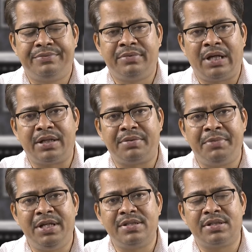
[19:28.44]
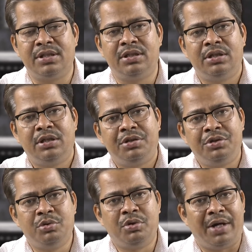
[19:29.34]
that means uh,
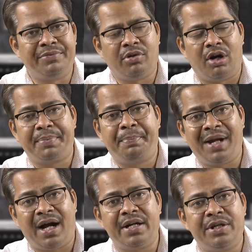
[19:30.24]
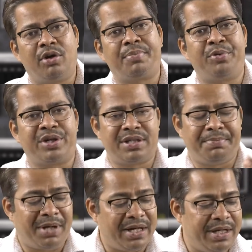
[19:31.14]
you have not planned your production
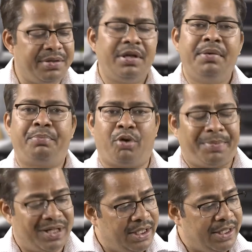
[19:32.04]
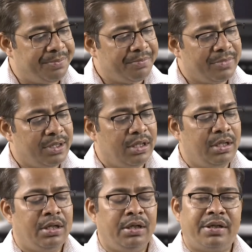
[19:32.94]
planning properly.
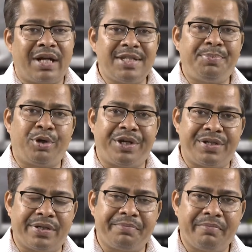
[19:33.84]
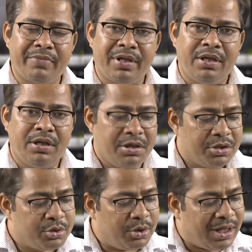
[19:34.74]
Transportation.
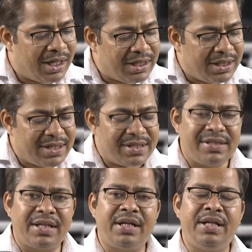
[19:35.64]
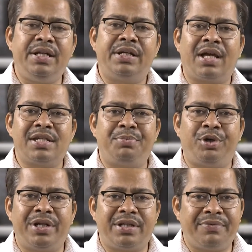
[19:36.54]
So, unnecessary
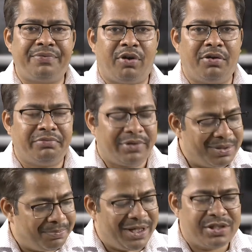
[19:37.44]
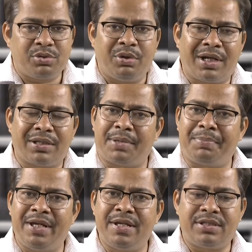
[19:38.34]
transportation from one place to another
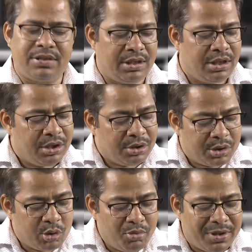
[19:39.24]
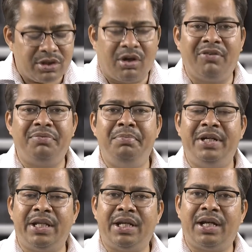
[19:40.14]
place, uh, too much of
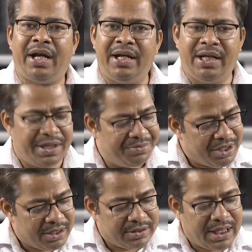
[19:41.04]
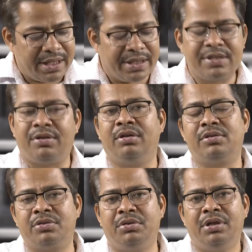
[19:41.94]
material handling that is
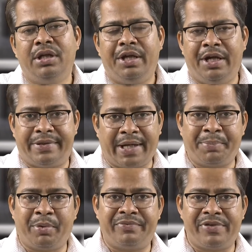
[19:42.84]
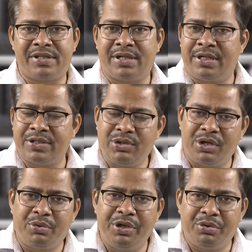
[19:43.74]
also a type of waste. It is not
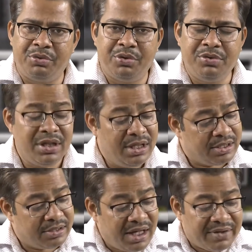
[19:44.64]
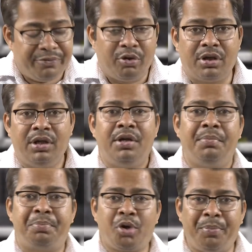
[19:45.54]
going to use therefore,
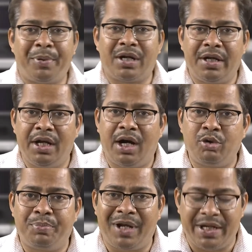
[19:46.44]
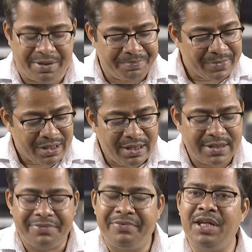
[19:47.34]
proper layout planning
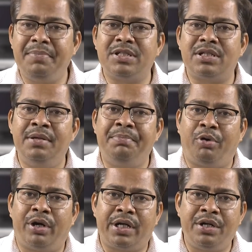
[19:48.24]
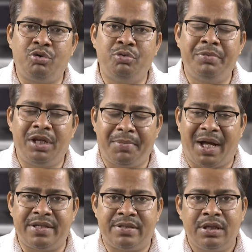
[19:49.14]
is very much important to
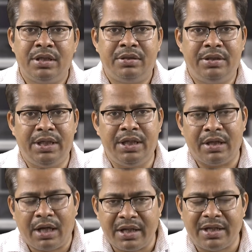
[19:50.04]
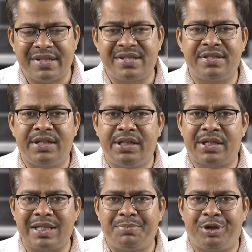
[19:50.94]
minimize the unnecessary
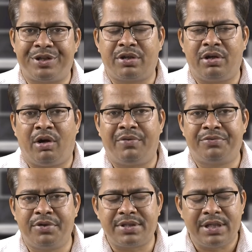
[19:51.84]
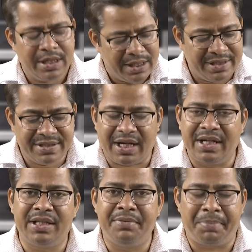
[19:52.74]
transportation of goods
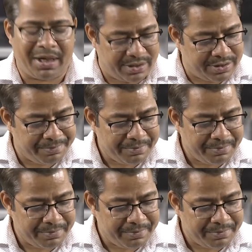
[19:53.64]
inside the plant.